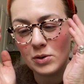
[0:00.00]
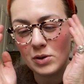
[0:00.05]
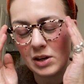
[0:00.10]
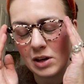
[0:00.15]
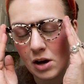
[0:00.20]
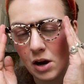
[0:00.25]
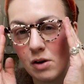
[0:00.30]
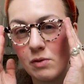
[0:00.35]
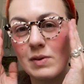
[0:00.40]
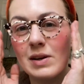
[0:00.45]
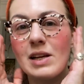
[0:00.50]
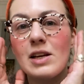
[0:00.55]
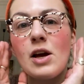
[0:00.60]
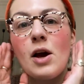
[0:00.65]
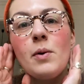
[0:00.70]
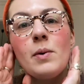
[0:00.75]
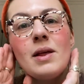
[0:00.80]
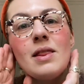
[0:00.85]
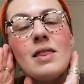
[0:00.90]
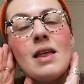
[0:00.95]
You can't really
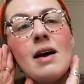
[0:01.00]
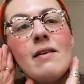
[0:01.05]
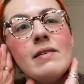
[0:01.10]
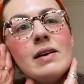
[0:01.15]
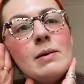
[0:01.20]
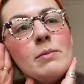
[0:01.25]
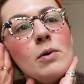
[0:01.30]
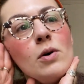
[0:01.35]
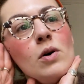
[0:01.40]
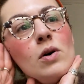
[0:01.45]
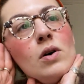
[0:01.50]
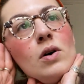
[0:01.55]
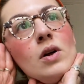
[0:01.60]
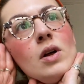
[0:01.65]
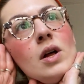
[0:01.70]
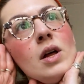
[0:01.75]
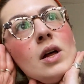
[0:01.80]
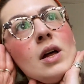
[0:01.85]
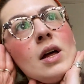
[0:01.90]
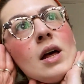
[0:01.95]
go in there anymore.
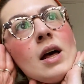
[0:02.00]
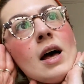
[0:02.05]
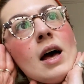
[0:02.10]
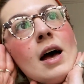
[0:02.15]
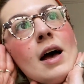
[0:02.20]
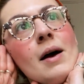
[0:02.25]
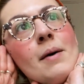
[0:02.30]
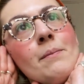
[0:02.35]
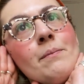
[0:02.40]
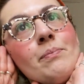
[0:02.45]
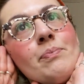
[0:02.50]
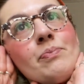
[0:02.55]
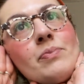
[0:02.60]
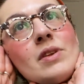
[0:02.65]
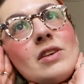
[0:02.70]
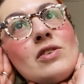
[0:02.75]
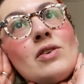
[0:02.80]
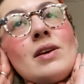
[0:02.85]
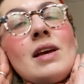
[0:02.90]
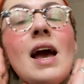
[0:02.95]

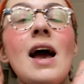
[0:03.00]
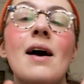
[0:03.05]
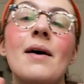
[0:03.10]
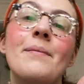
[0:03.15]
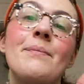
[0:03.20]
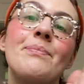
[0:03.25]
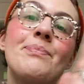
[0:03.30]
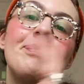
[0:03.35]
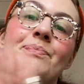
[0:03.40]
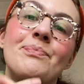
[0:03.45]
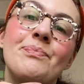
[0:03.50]
So yeah,